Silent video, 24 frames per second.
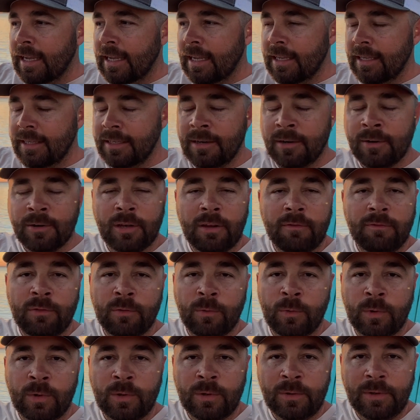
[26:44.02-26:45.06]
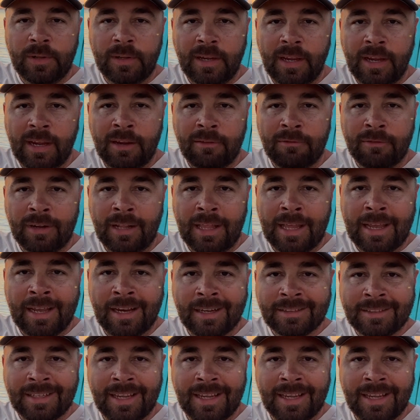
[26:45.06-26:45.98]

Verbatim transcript: turn off the world and relax.